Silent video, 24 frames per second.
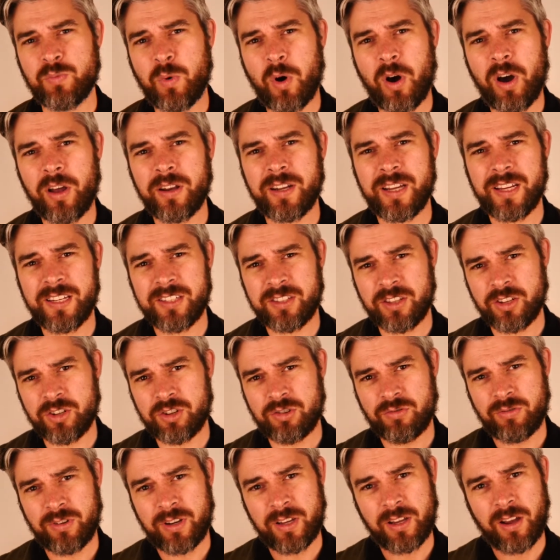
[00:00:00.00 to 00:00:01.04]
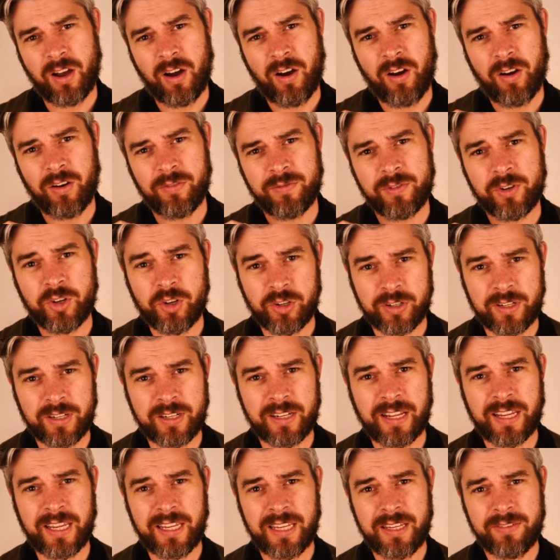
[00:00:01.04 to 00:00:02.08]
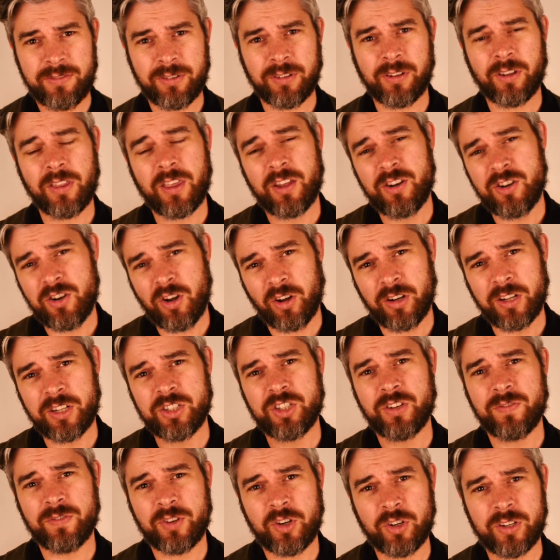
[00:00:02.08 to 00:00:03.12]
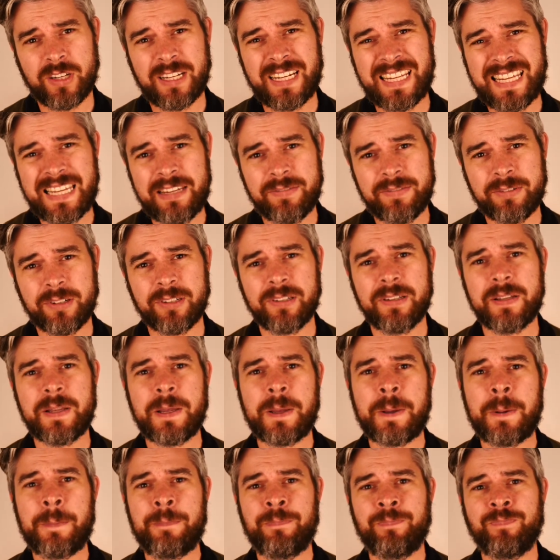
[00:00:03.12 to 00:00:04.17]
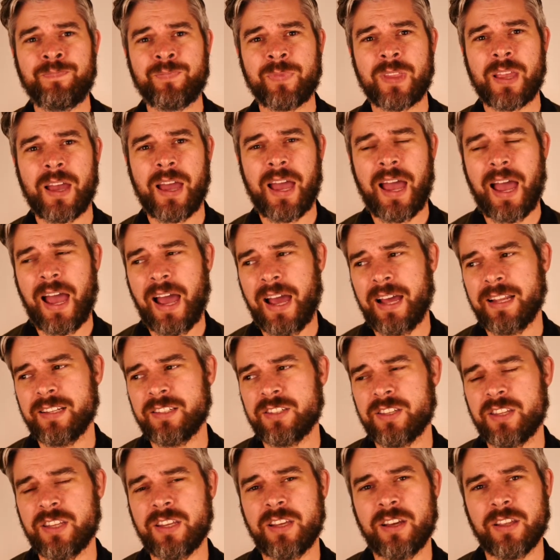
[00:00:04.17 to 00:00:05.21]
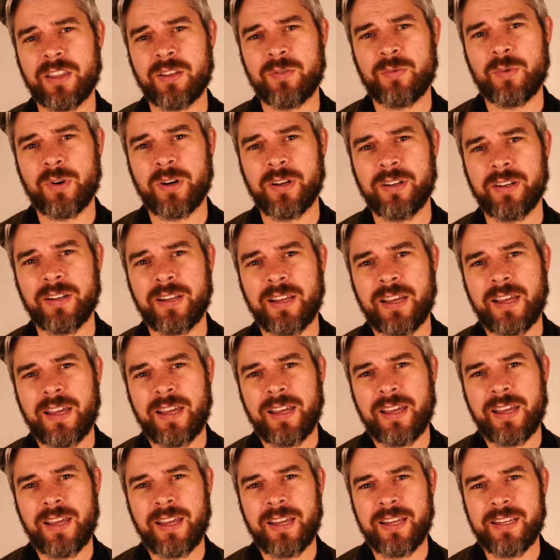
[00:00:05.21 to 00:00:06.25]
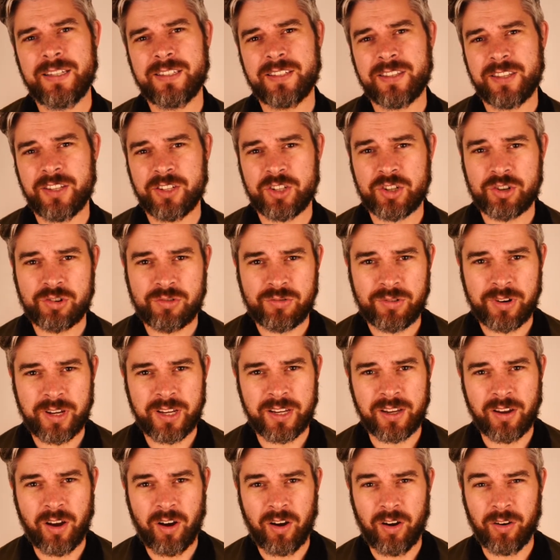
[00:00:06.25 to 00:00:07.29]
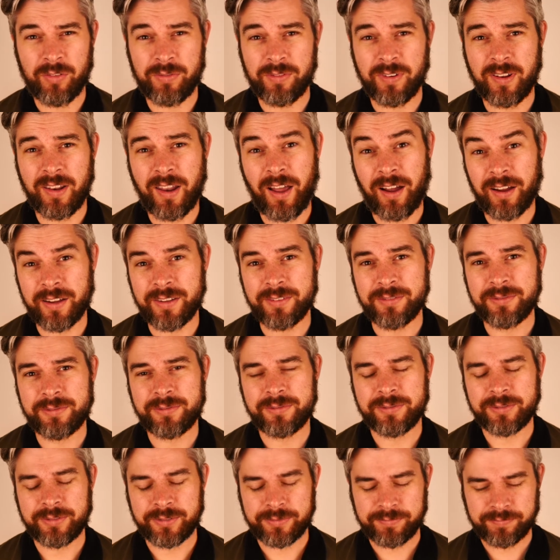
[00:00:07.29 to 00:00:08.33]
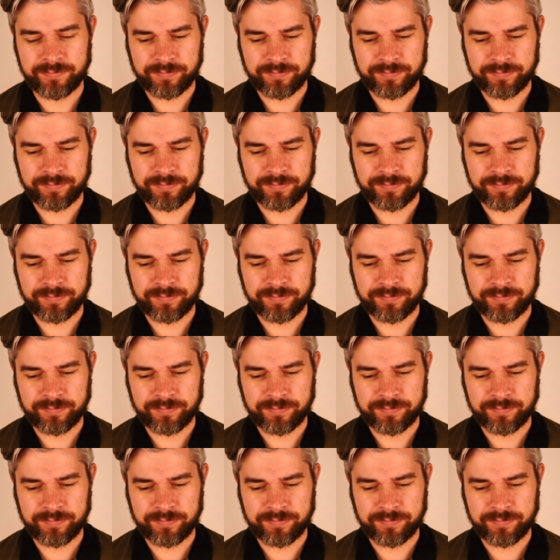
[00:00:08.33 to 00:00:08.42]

One is the tree of good and evil, or the knowledge of good and evil. And the other one is the tree of life.